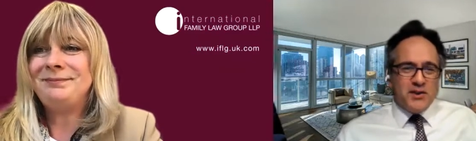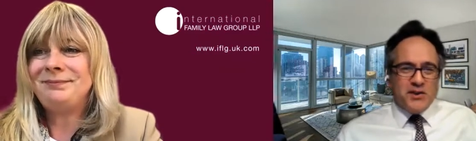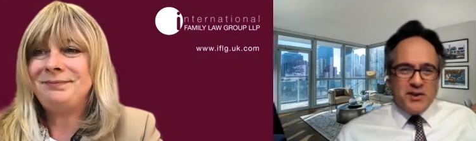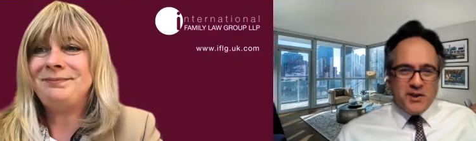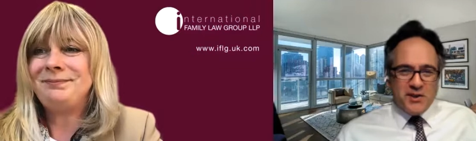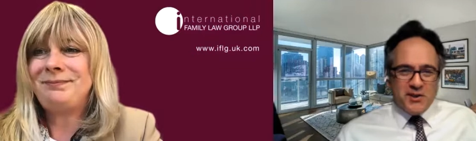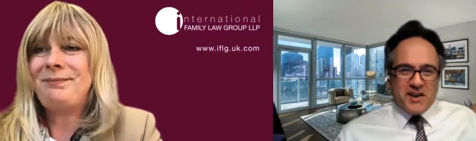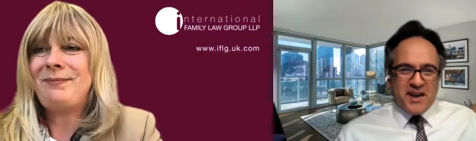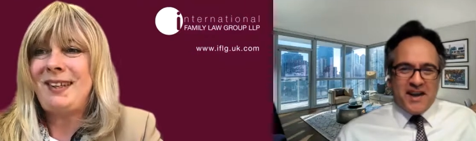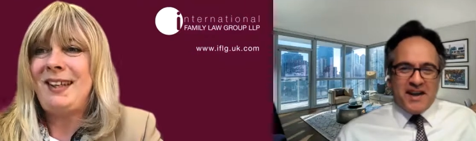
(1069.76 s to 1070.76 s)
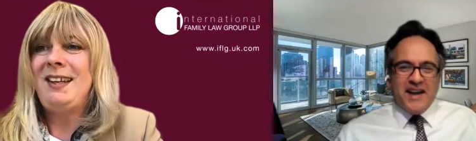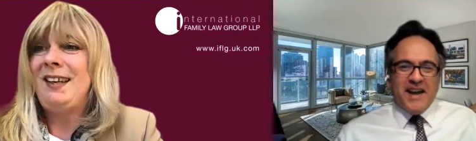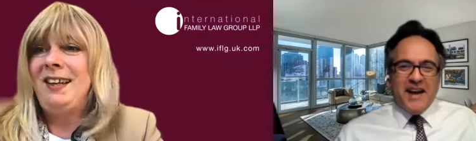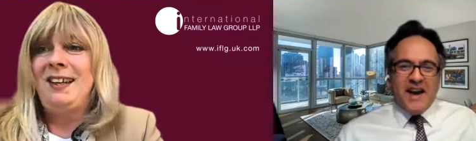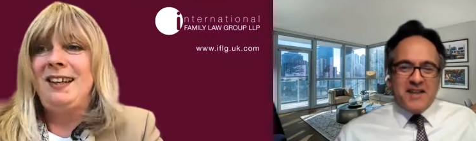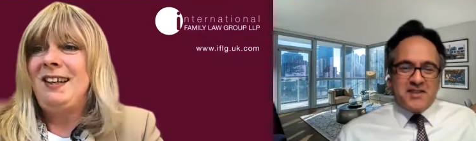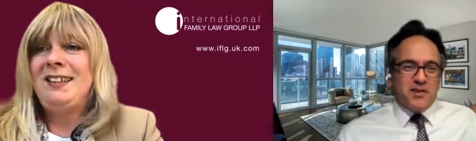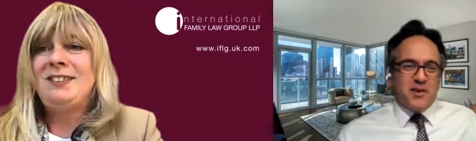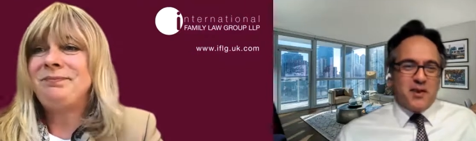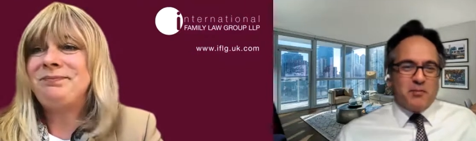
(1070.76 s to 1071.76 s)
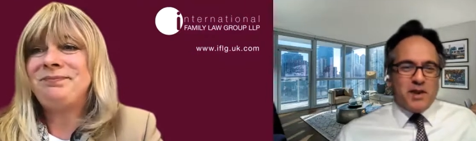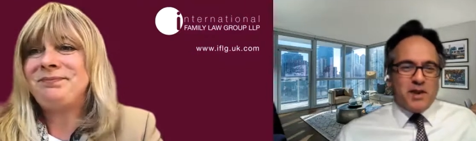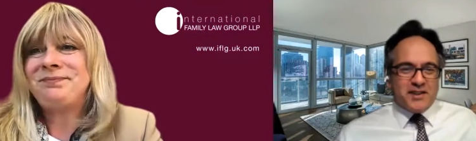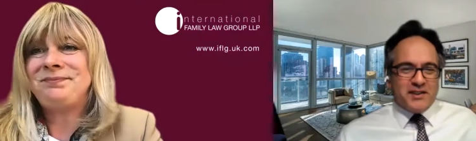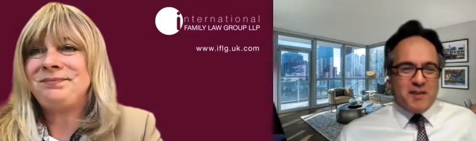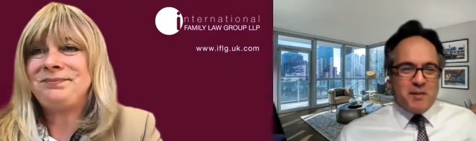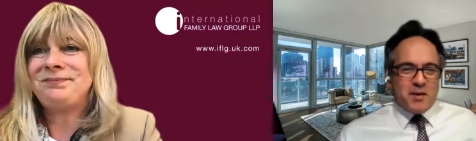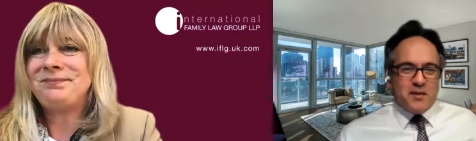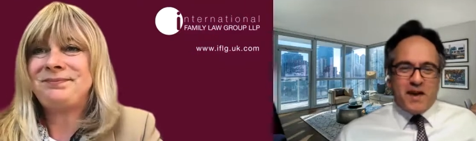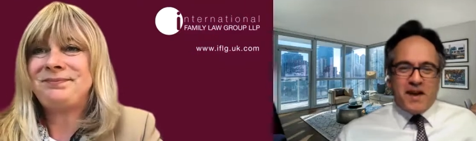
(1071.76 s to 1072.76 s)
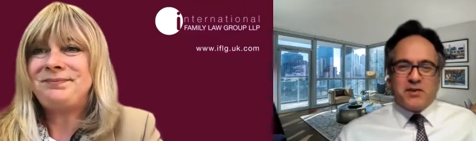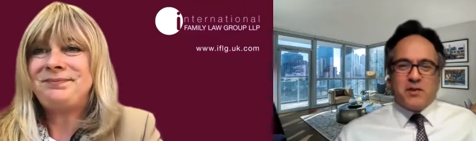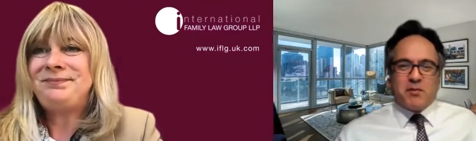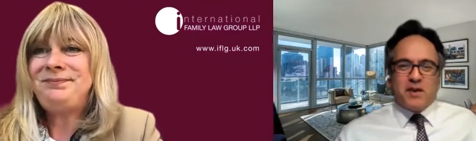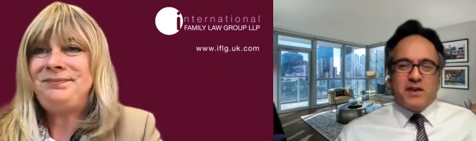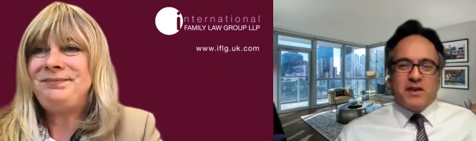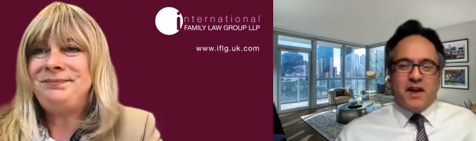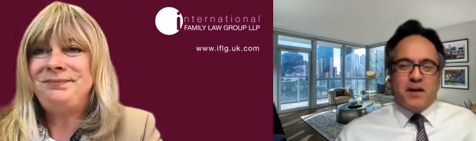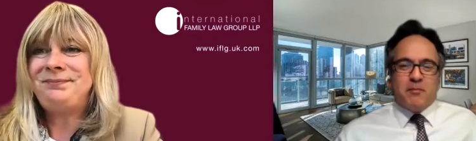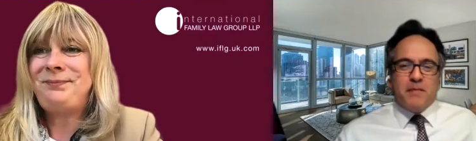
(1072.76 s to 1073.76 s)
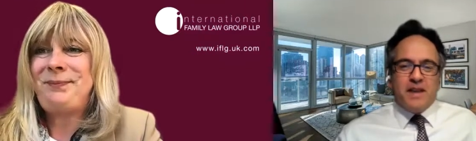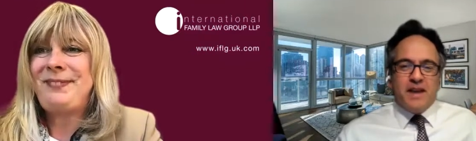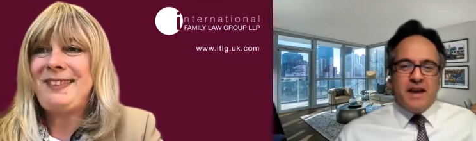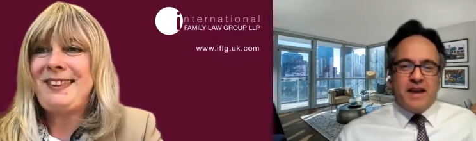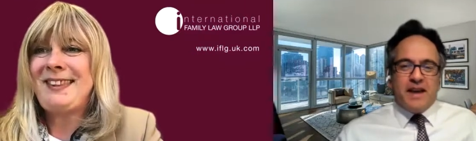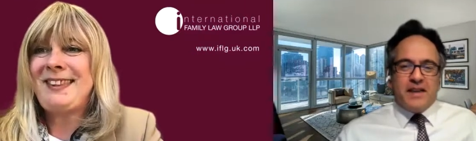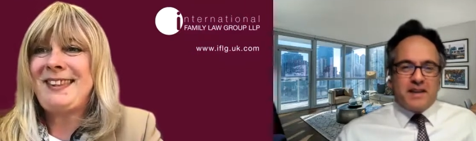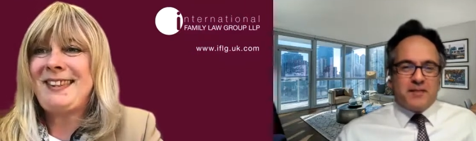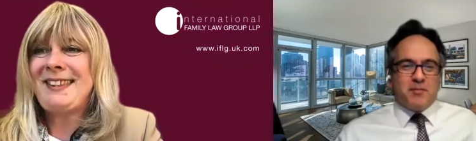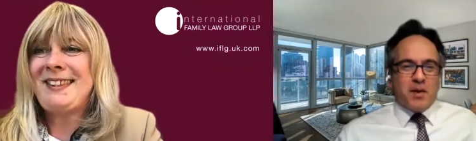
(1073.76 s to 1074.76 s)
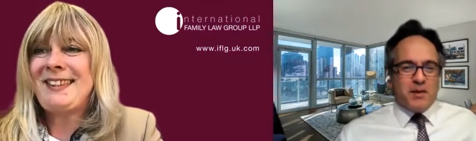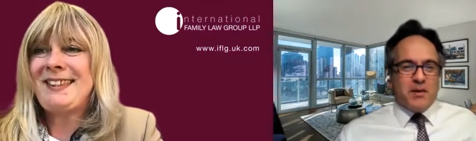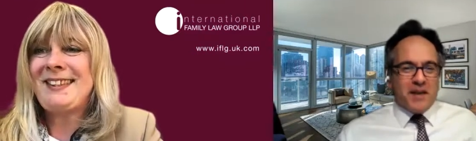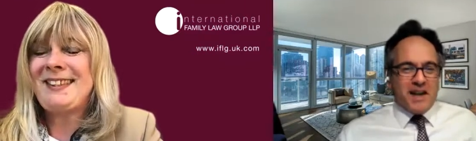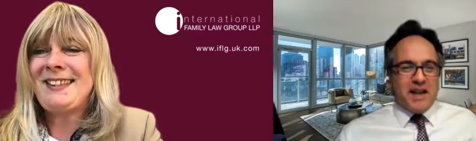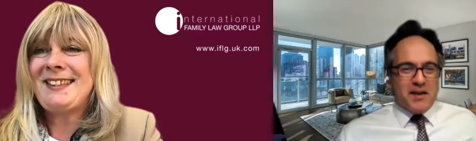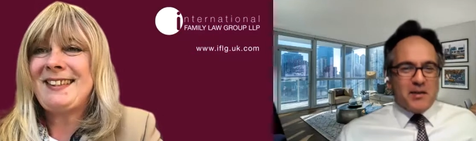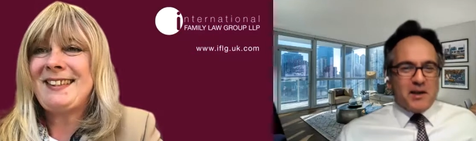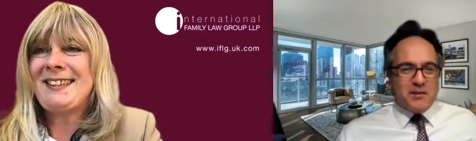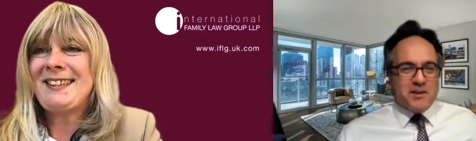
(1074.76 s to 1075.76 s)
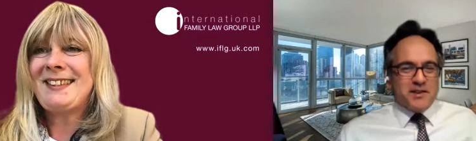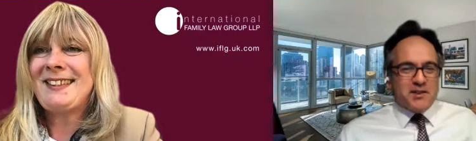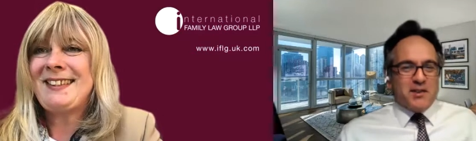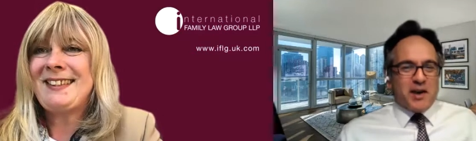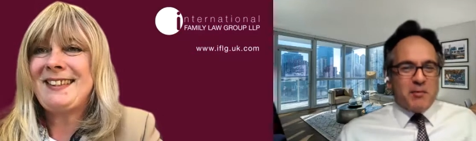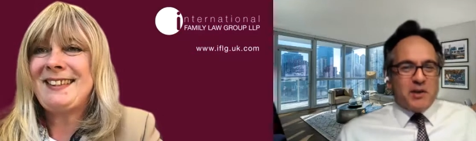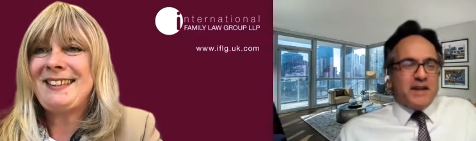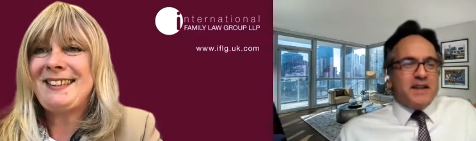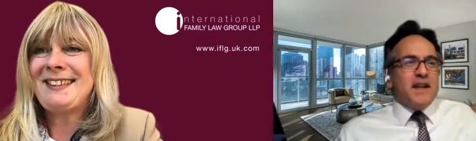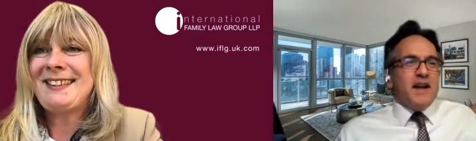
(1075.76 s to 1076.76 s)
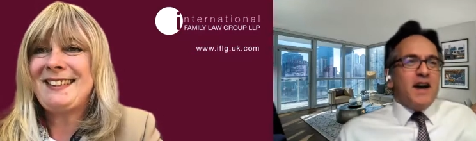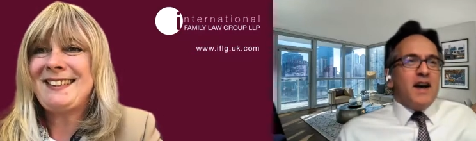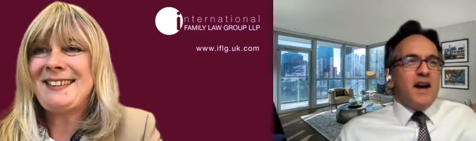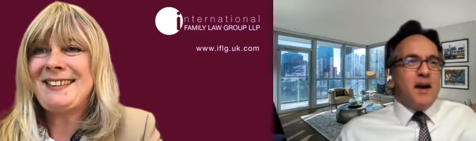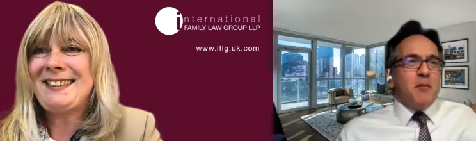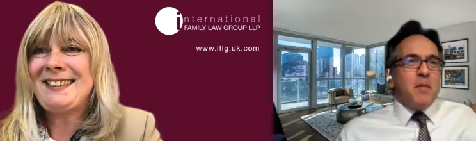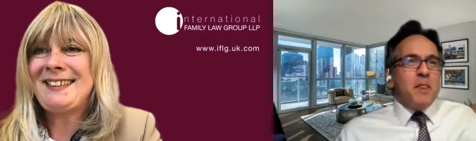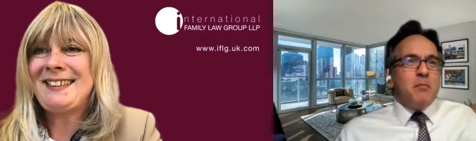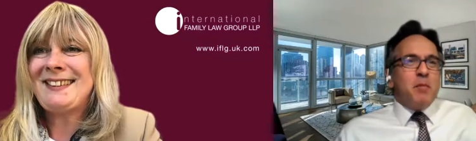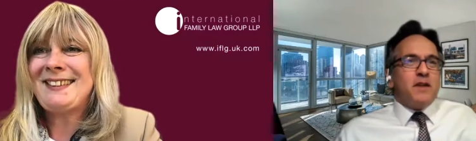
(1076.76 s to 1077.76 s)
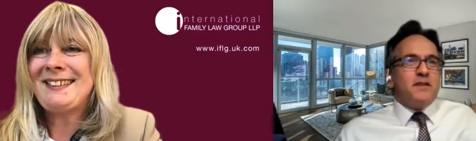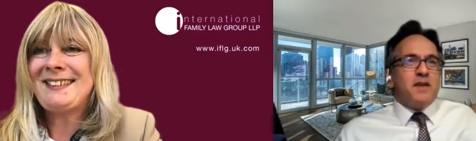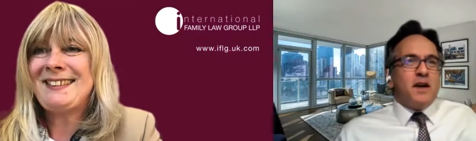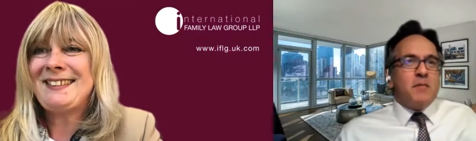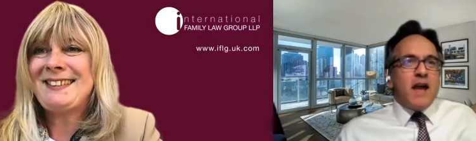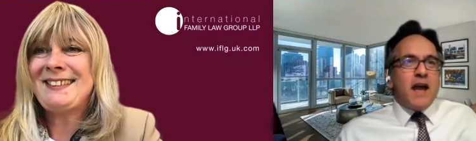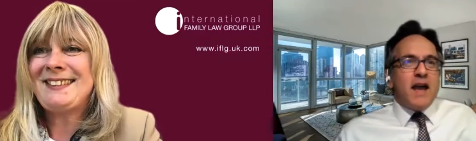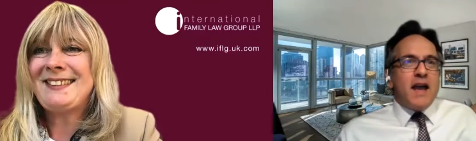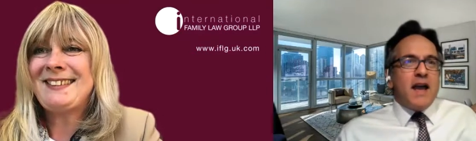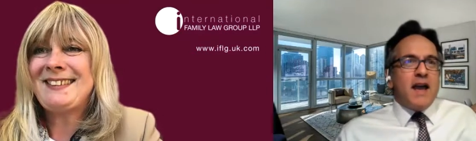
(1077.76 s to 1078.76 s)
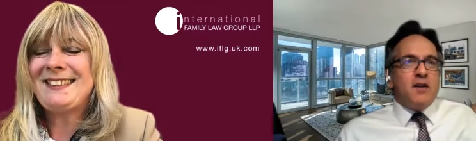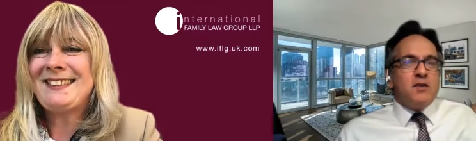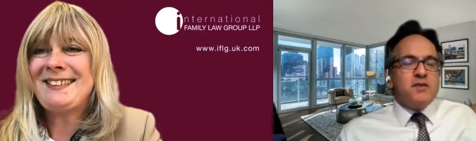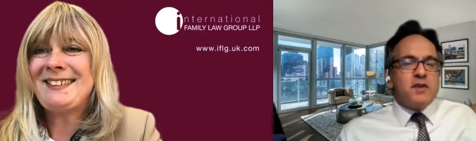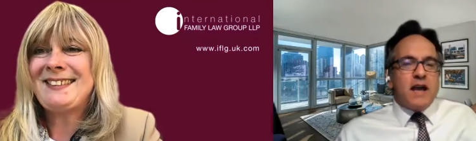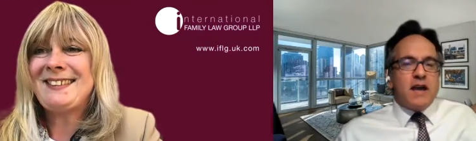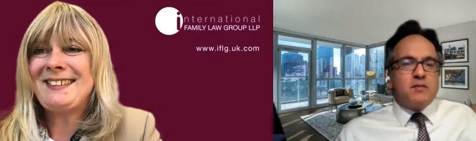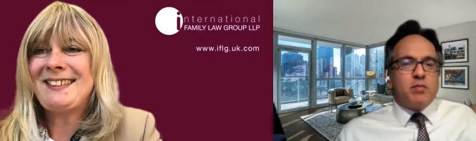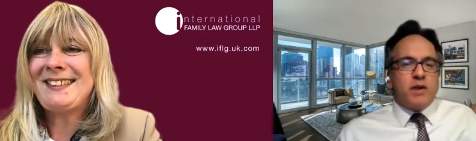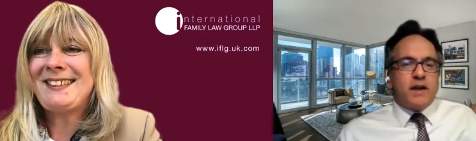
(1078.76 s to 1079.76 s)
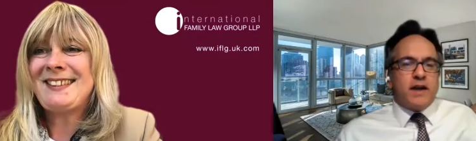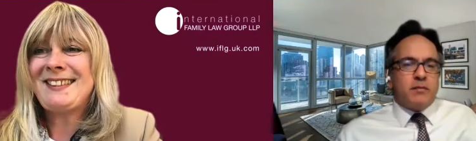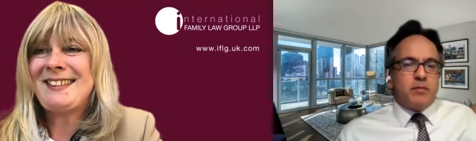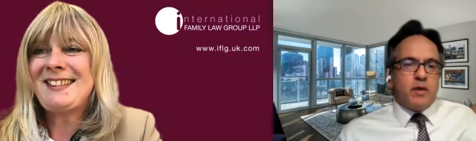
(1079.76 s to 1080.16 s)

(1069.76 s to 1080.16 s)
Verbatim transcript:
Speaker 1: or the UK. I still call it Britain because I'm old-fashioned, but um, and that's probably when I left when it was still Great Britain. Um, but um, how's uh, how's pulling out of uh,